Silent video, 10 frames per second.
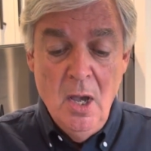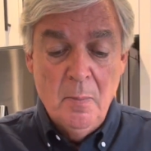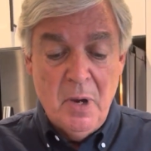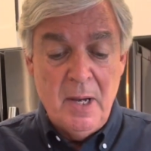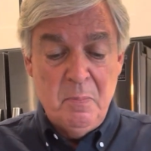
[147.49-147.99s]

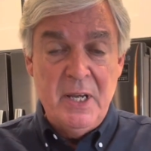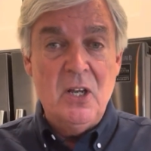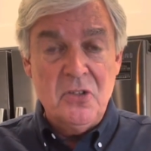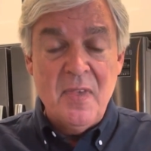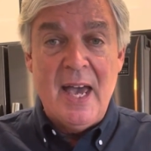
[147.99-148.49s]
But
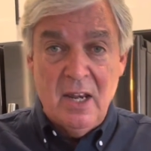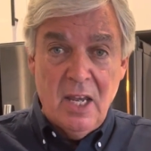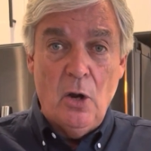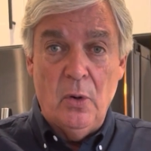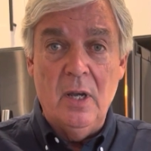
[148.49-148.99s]
because of that
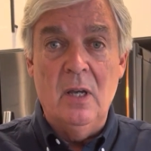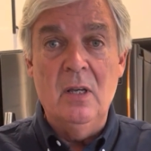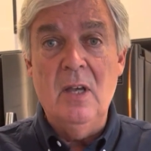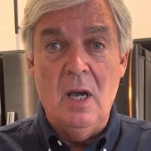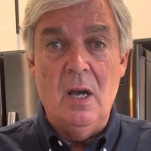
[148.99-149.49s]

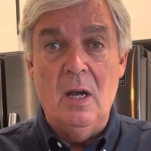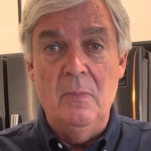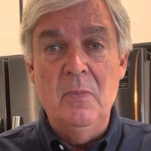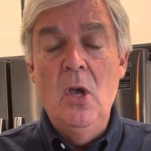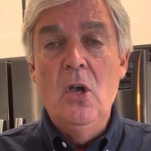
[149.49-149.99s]
area,